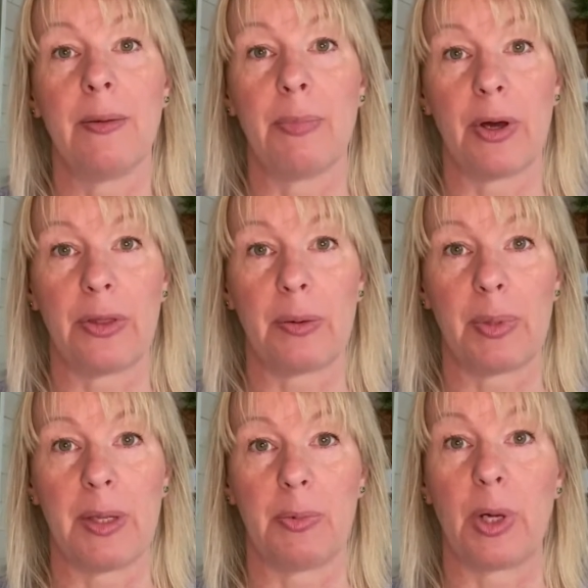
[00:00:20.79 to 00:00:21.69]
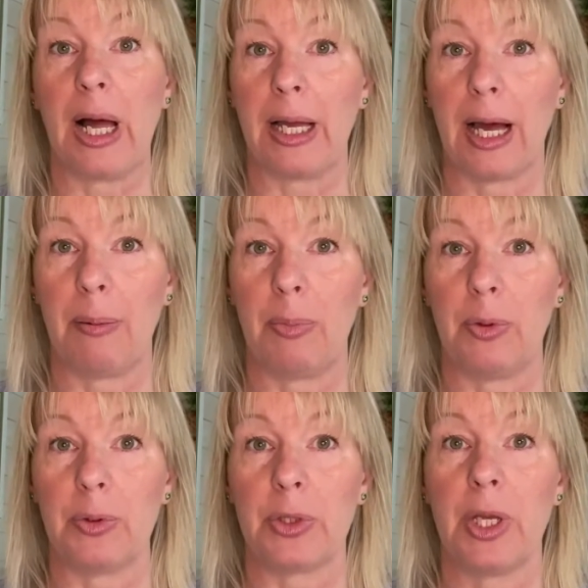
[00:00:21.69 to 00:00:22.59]
birthing people, and
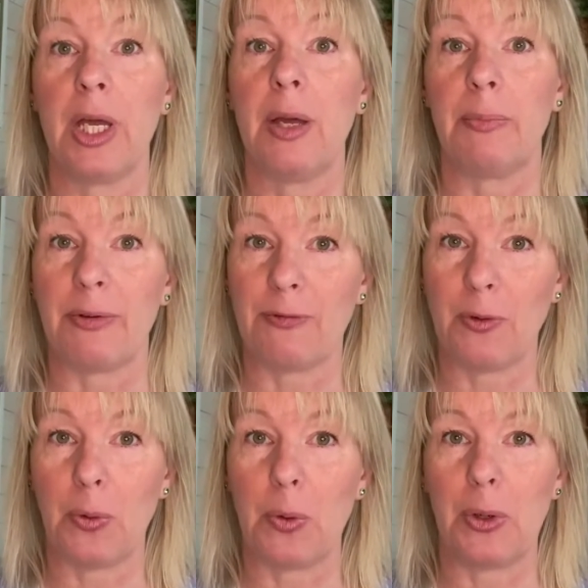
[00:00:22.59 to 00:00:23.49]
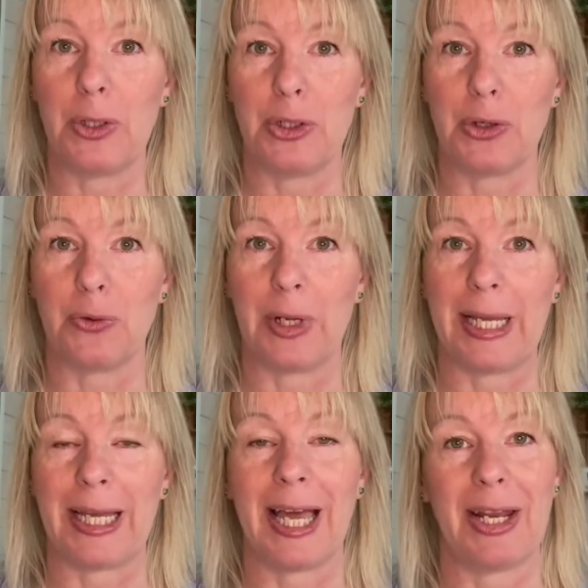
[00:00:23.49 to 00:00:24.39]
couples before,
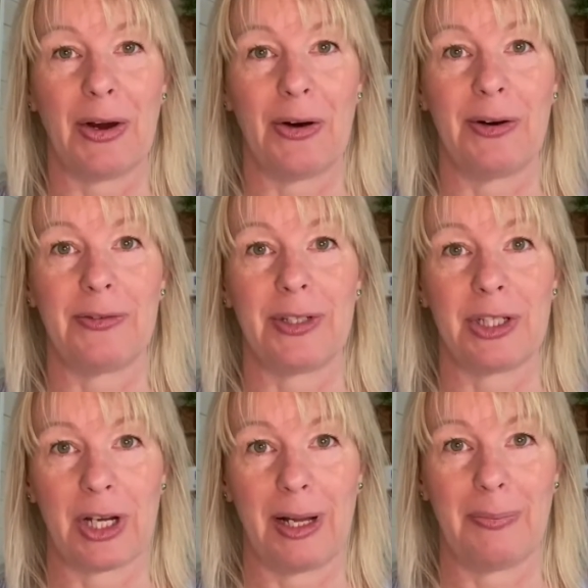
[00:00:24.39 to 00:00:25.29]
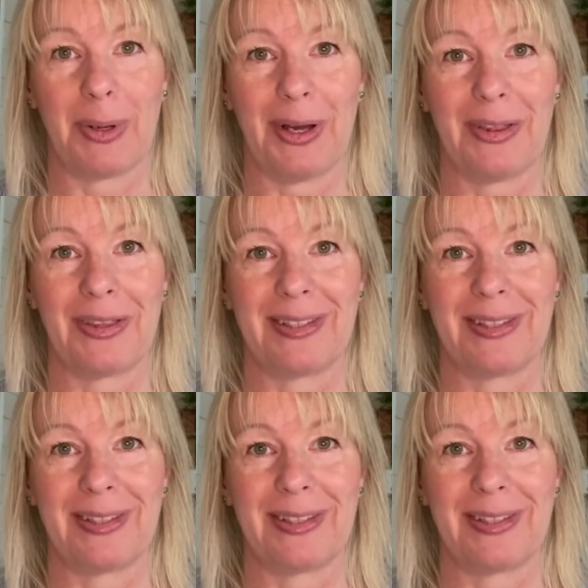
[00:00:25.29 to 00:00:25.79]
during, and after childbirth.